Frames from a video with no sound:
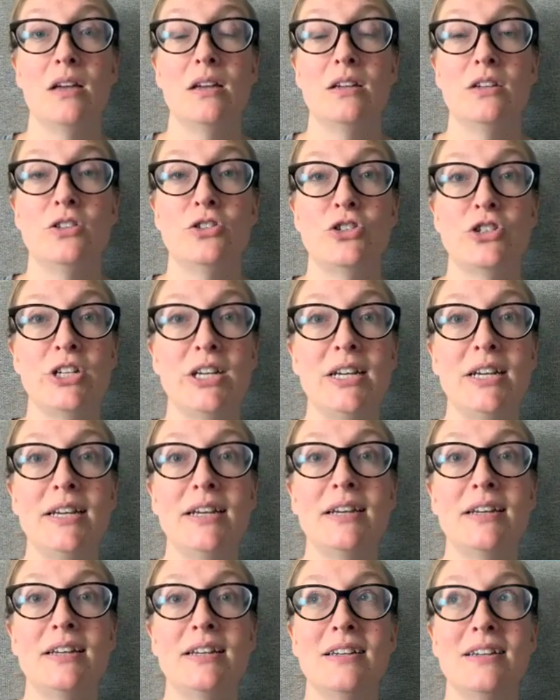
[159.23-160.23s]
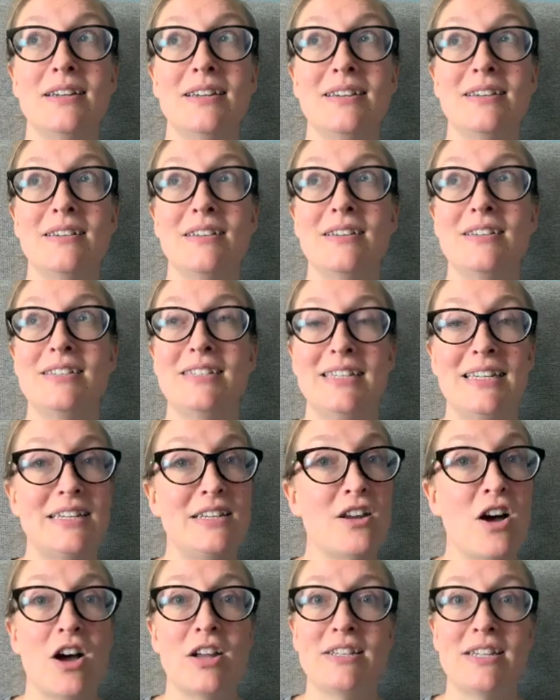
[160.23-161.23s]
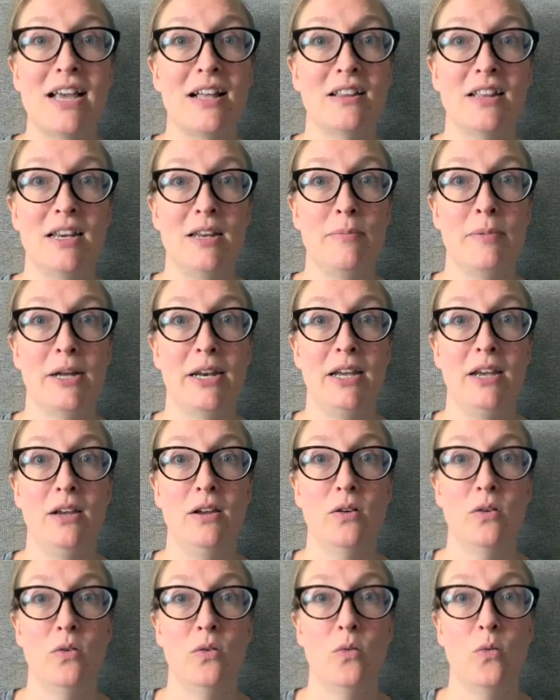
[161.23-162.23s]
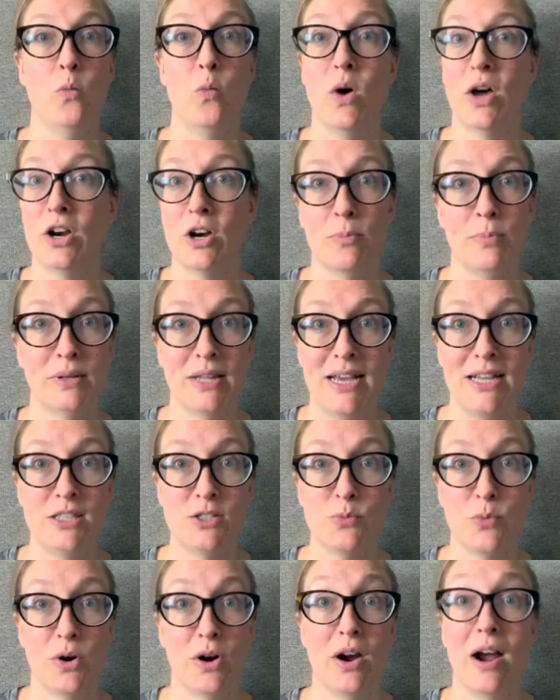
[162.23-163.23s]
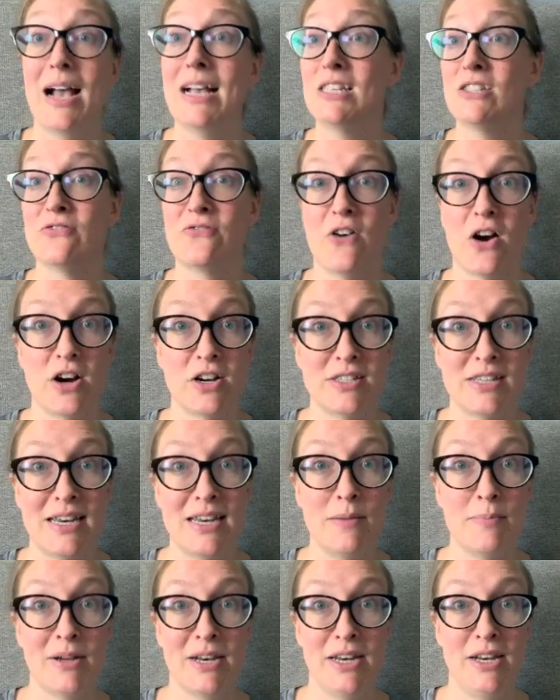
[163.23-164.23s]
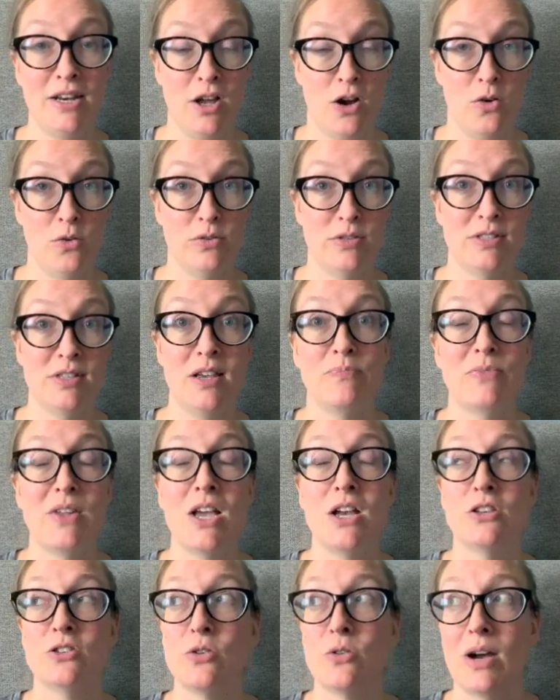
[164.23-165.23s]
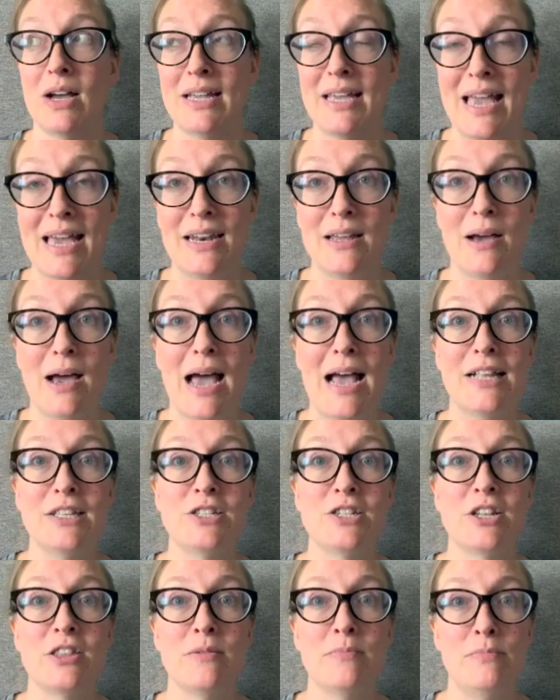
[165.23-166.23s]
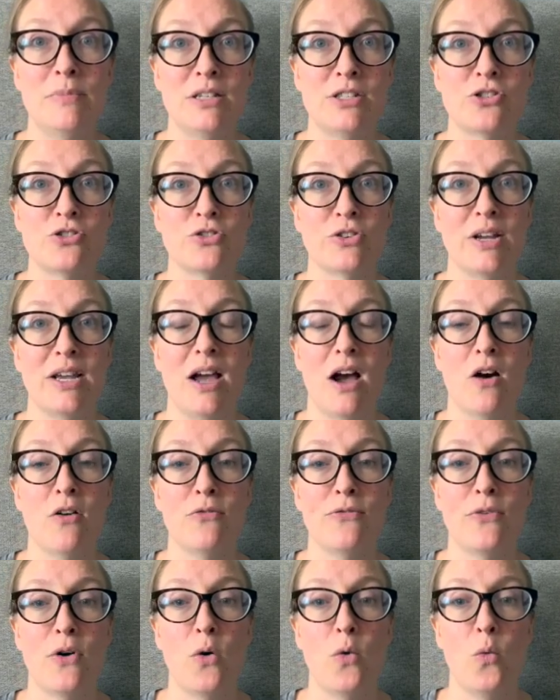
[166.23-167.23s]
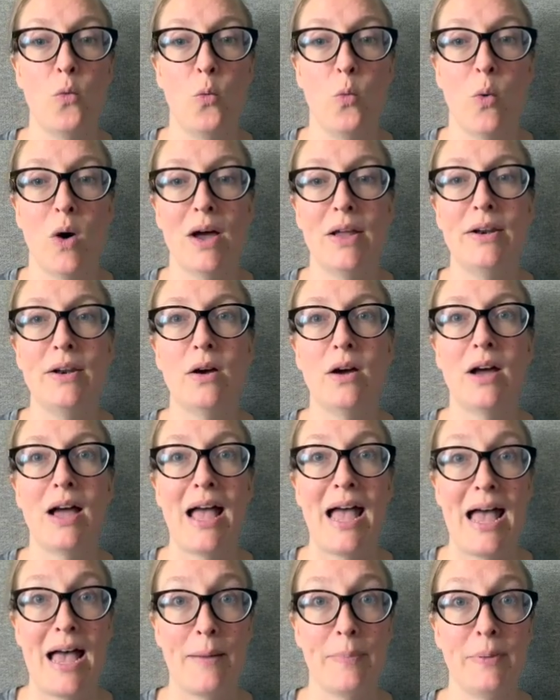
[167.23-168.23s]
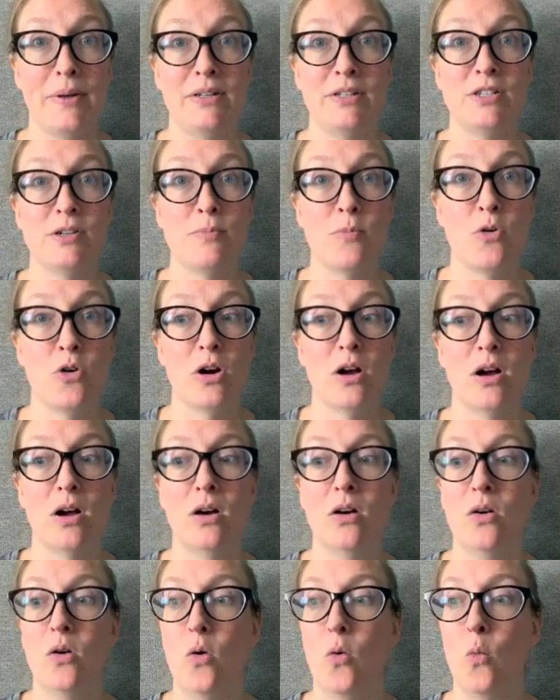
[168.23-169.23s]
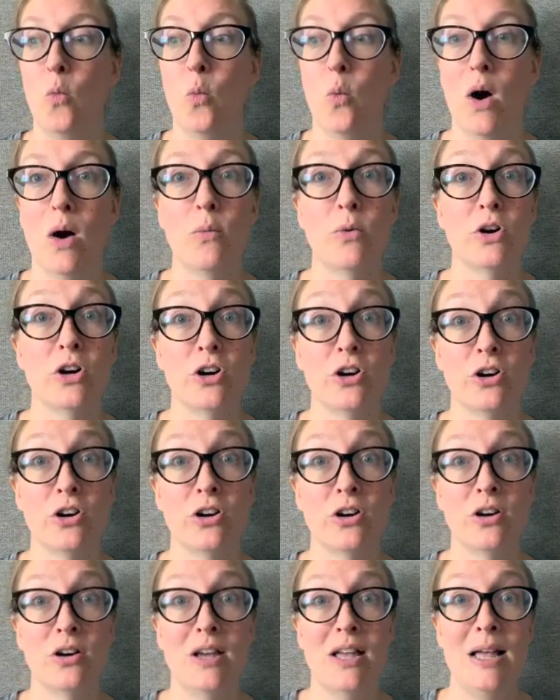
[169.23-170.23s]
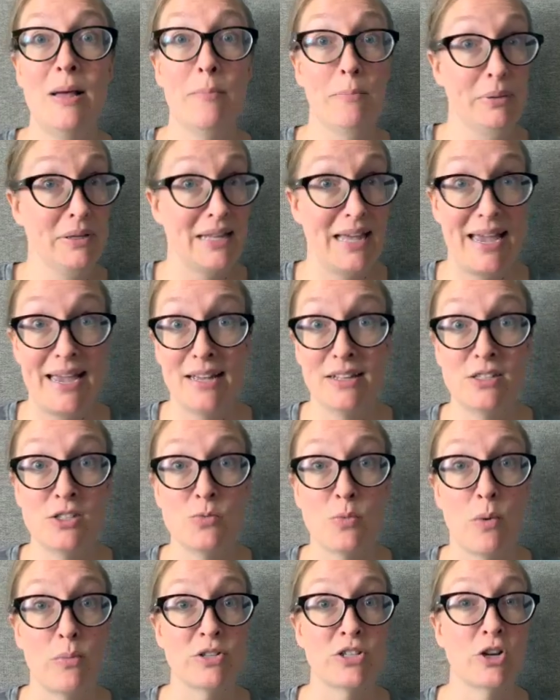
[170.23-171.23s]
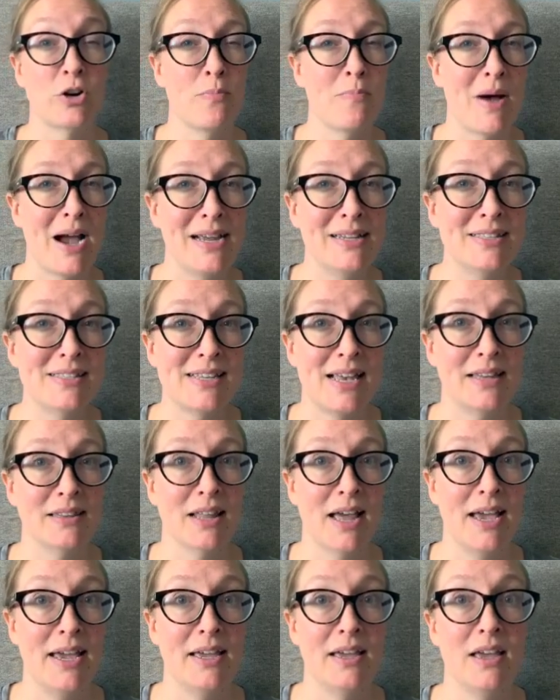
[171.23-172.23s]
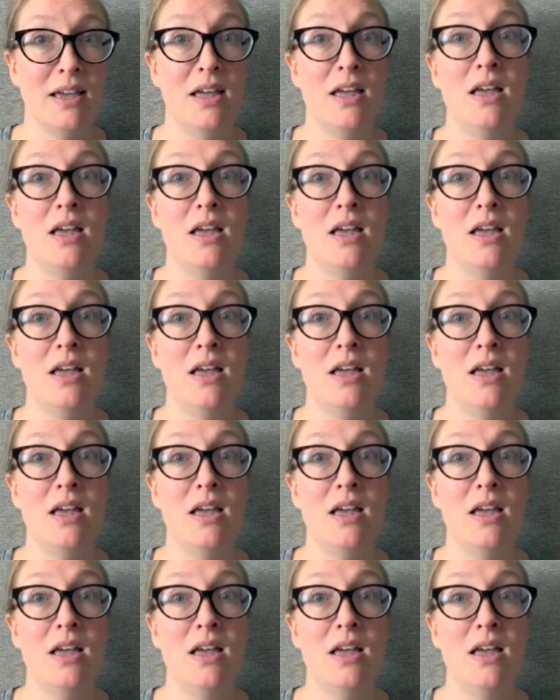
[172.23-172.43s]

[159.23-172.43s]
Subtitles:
She did not tell anybody what her plans were, as far as anybody knows. So again, it adds to the mystery of what happened to Maura. What were her plans? What was her mindset like